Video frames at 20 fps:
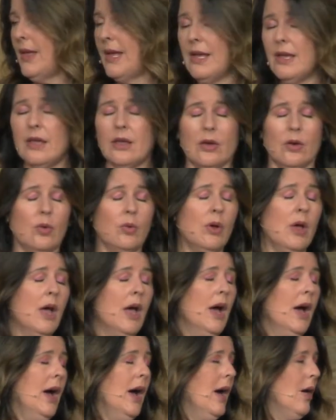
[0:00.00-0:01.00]
thank you
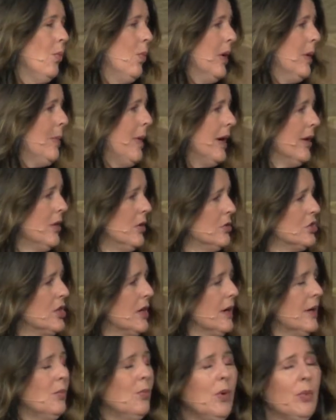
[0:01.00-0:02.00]
uh, what about you
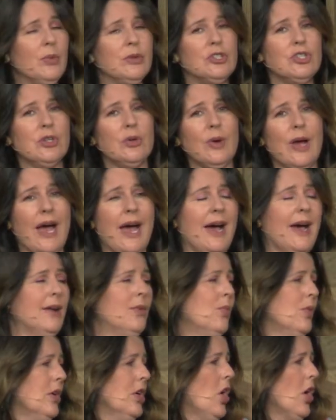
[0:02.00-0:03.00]
sharon what would you
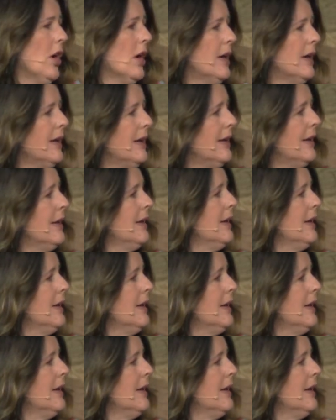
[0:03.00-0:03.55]
add regarding uh,